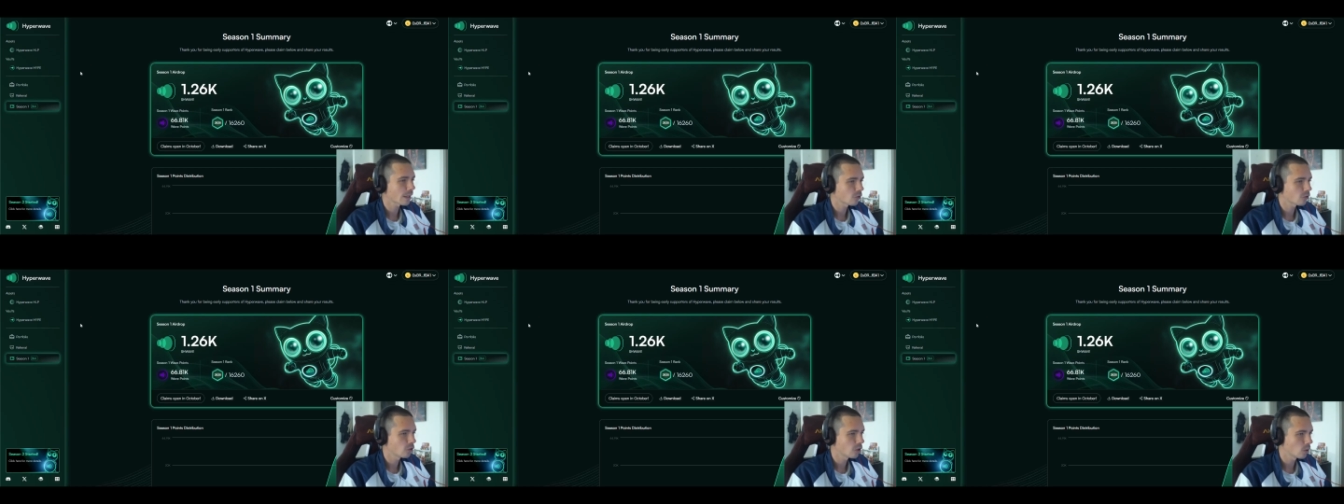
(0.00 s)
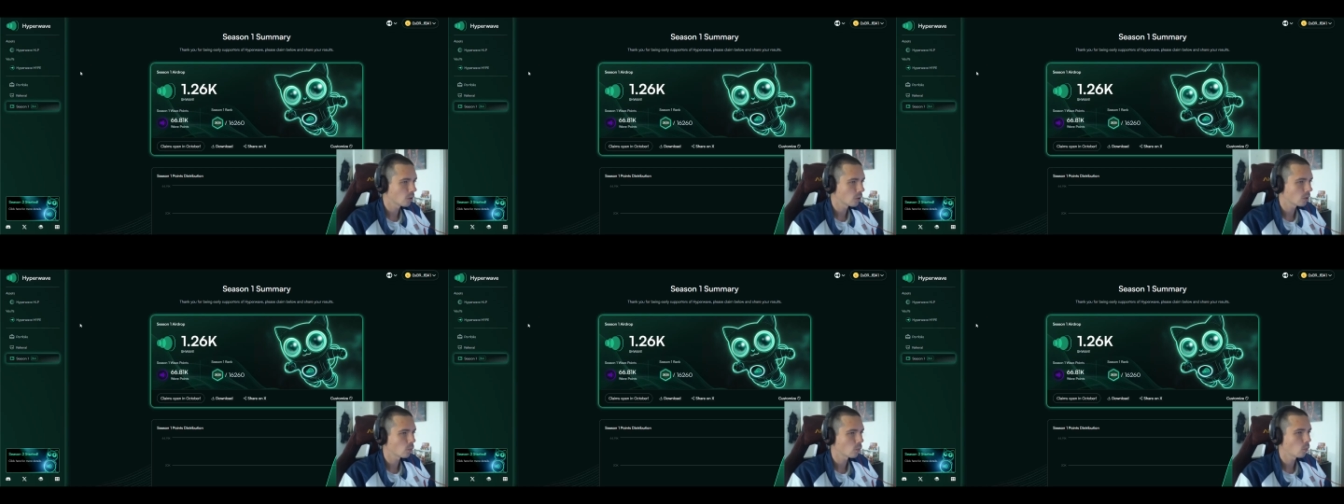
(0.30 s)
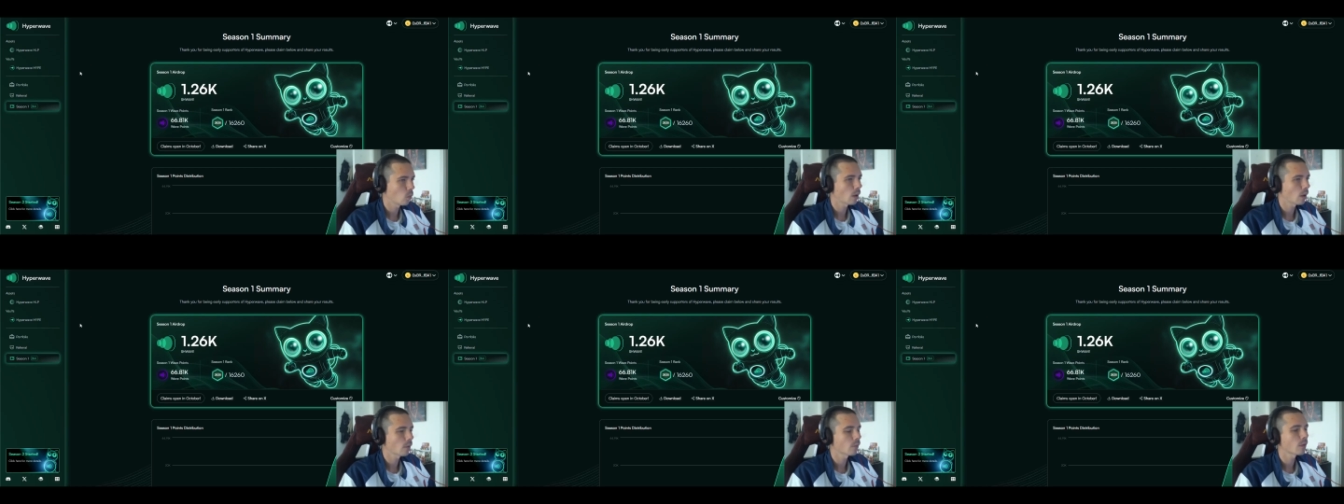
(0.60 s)
actually got
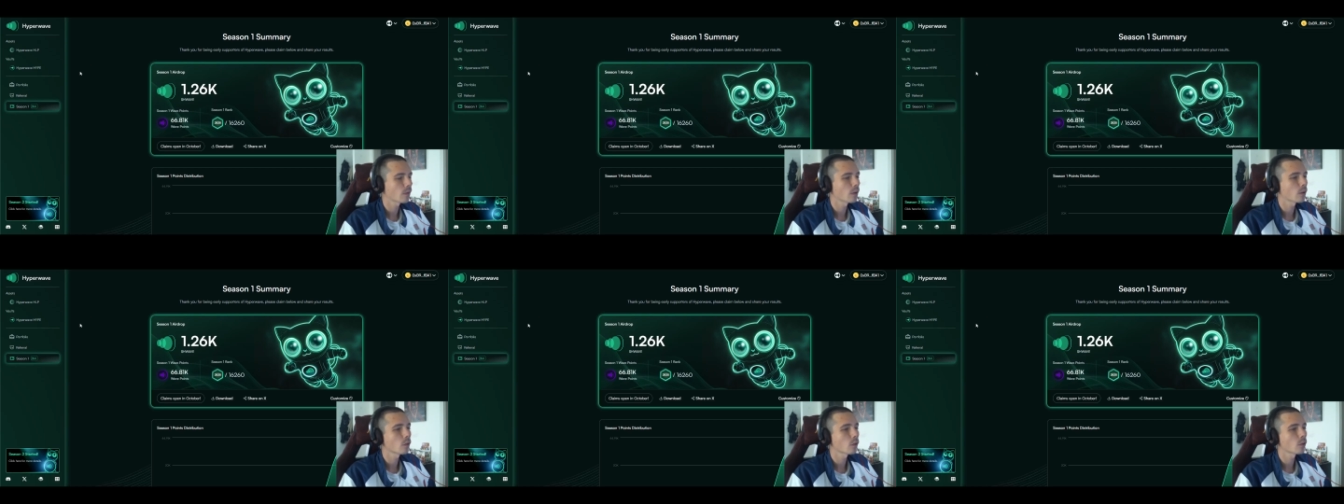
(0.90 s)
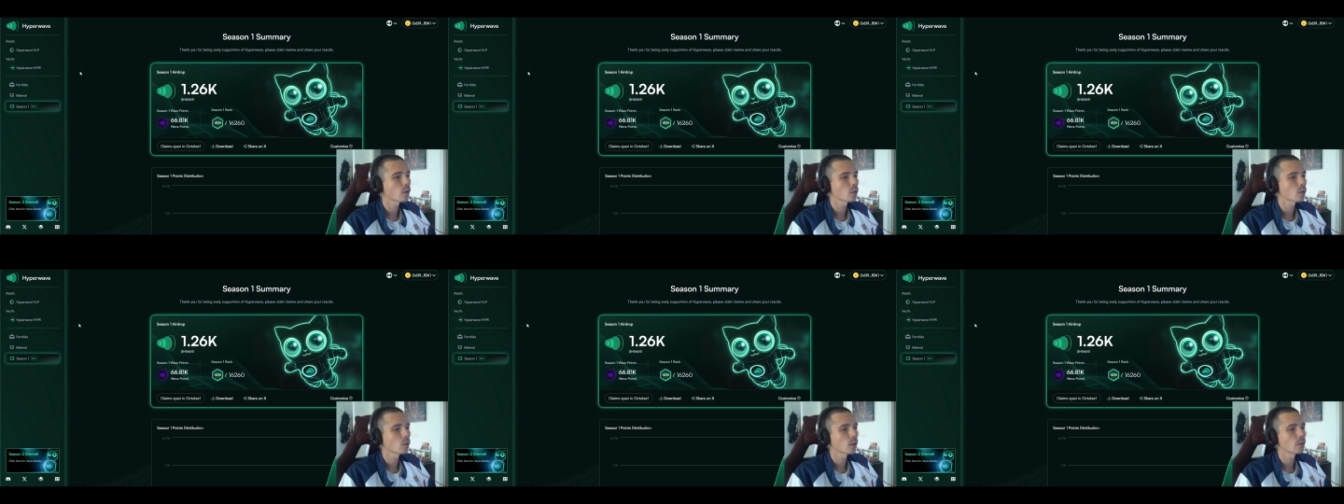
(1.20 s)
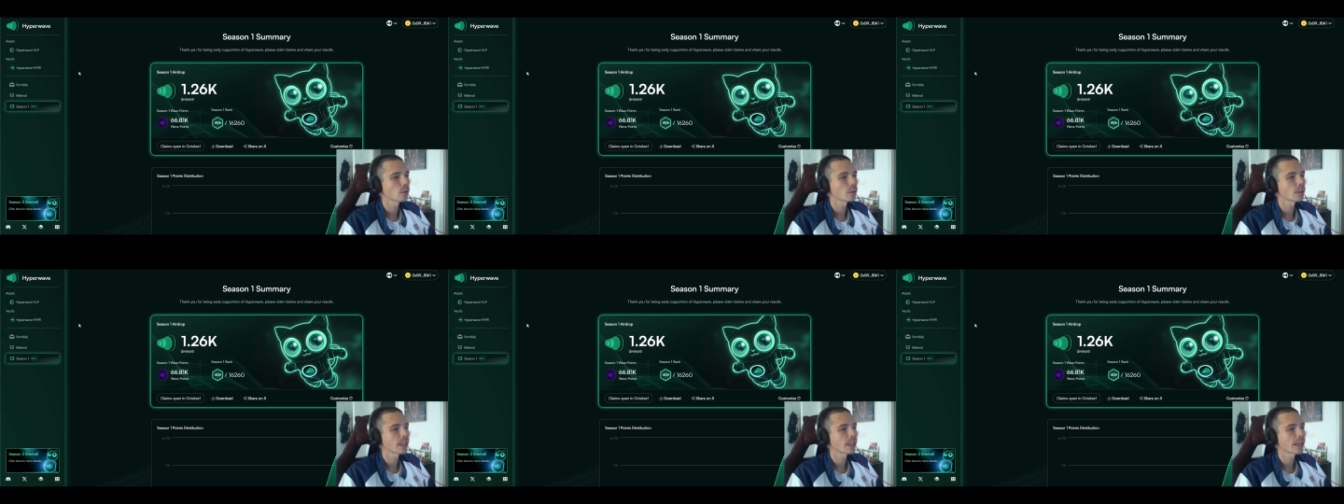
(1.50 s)

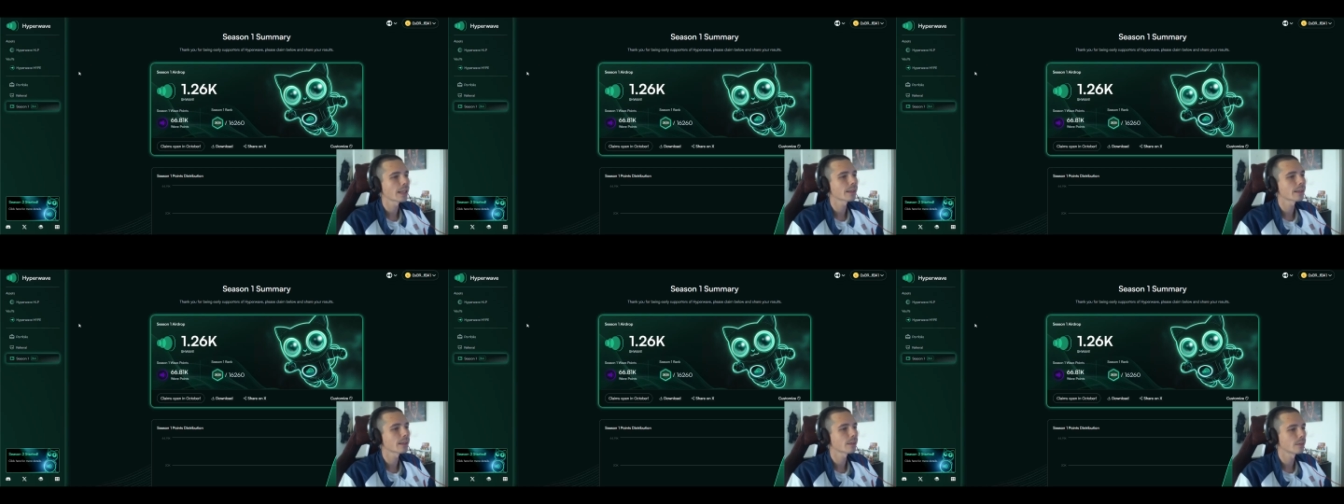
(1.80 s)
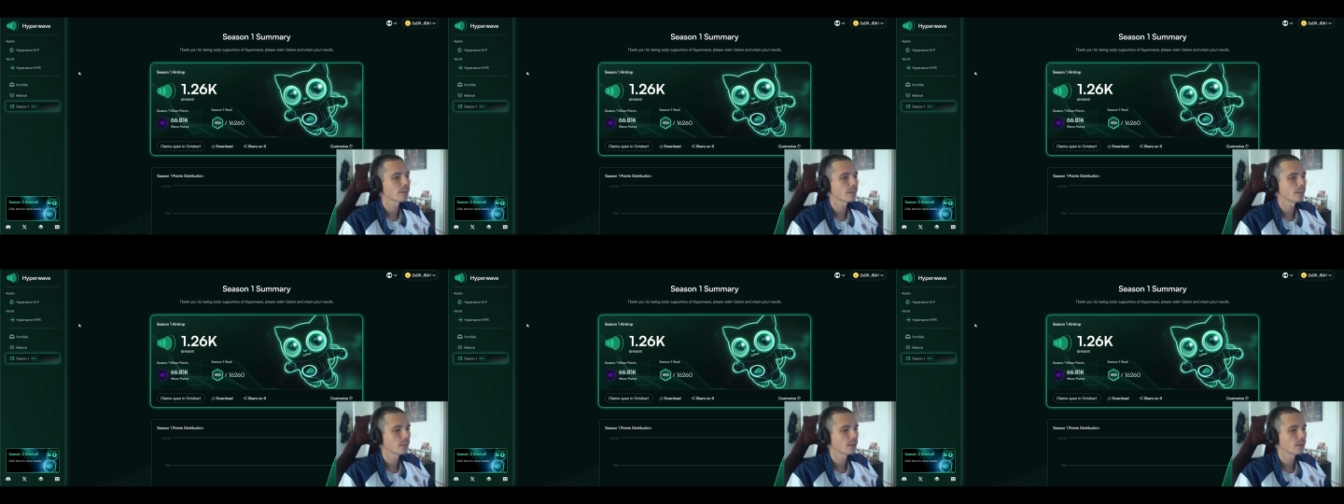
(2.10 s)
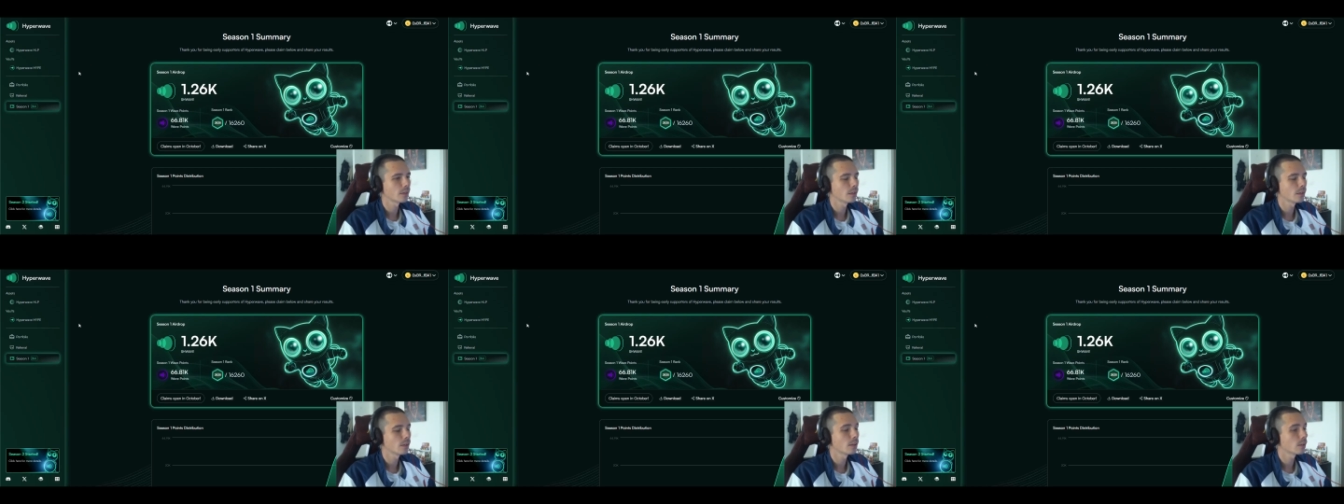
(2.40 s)

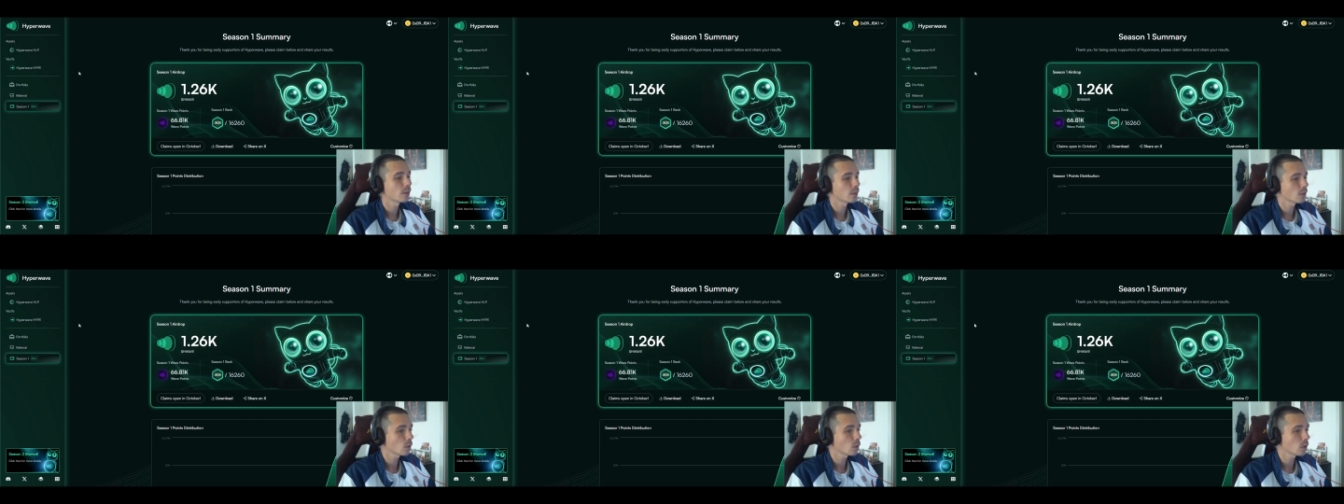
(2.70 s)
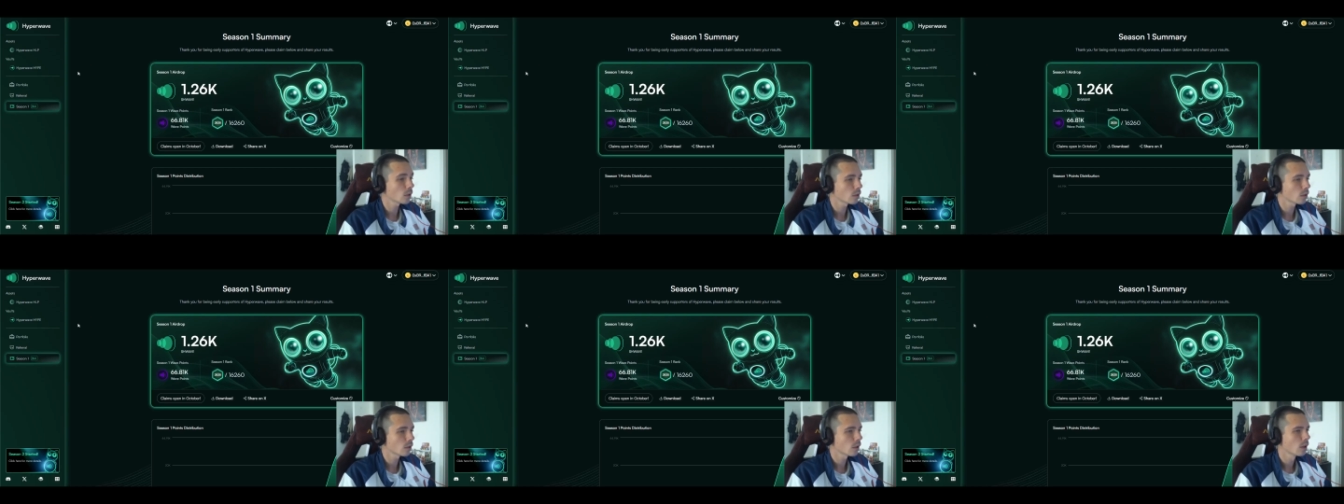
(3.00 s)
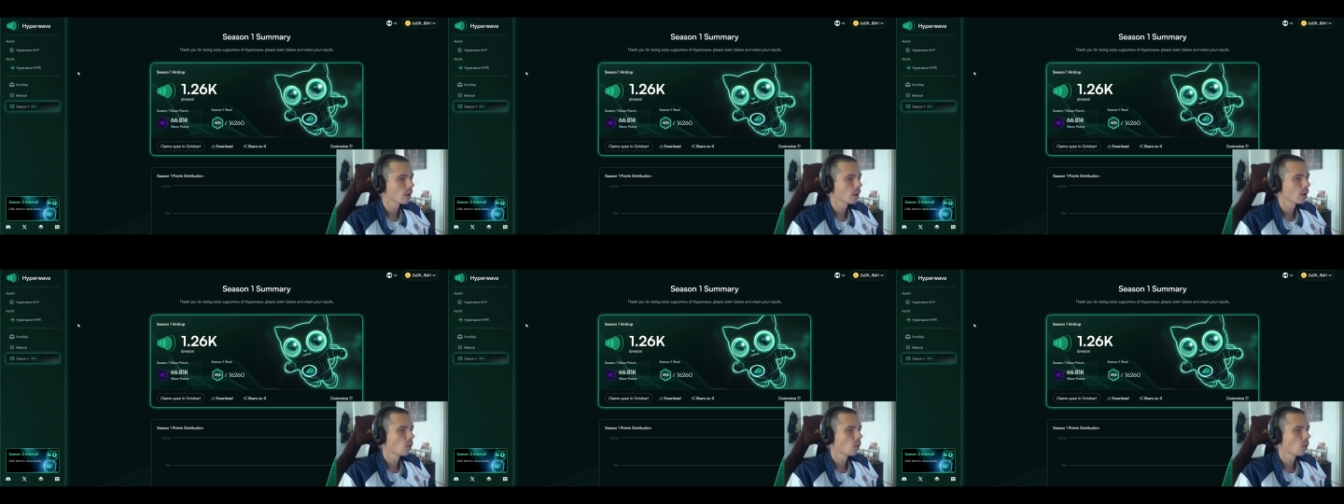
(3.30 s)
1260 token